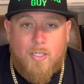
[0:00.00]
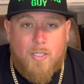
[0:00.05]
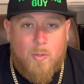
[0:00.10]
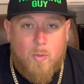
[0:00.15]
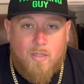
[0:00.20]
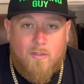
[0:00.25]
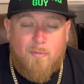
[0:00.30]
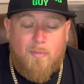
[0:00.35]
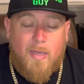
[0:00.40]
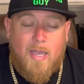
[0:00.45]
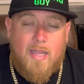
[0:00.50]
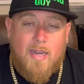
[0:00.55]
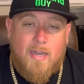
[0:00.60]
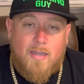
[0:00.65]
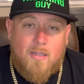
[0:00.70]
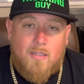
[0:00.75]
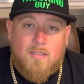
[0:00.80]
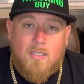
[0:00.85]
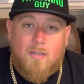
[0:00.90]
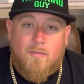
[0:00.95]
You will have
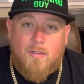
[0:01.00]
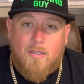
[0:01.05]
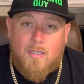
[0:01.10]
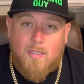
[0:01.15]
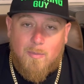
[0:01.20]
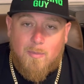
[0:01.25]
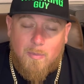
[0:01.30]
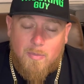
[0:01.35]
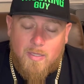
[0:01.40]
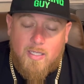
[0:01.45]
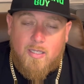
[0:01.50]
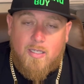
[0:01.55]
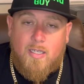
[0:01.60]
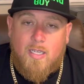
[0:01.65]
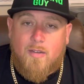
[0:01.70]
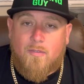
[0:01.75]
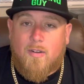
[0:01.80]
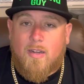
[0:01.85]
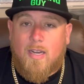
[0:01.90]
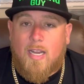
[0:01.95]
painted yourself in a completely
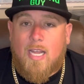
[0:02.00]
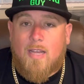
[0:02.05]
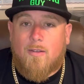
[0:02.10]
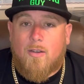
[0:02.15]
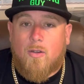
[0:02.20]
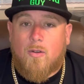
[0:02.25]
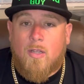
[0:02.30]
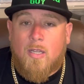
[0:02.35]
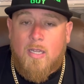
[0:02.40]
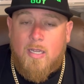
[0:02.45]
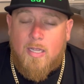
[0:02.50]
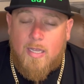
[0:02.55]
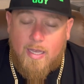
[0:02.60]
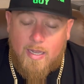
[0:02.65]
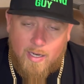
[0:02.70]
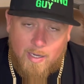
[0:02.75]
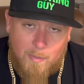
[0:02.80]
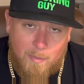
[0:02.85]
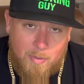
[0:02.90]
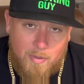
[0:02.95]
different avenue
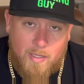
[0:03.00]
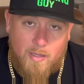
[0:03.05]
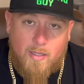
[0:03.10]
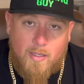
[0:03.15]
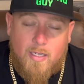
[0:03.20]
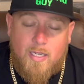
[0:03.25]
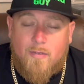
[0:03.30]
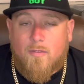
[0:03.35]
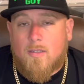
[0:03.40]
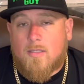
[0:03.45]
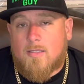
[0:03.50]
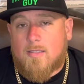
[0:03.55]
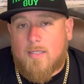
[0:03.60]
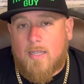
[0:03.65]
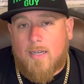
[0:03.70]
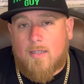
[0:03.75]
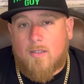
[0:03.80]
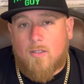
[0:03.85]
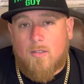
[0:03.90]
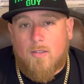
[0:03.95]
and a completely different
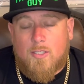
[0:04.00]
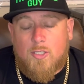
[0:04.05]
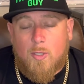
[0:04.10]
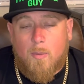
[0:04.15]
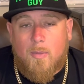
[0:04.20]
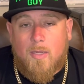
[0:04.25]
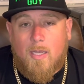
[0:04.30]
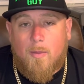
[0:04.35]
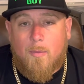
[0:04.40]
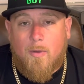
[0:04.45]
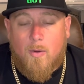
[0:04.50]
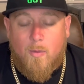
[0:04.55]
sector that you'll be able to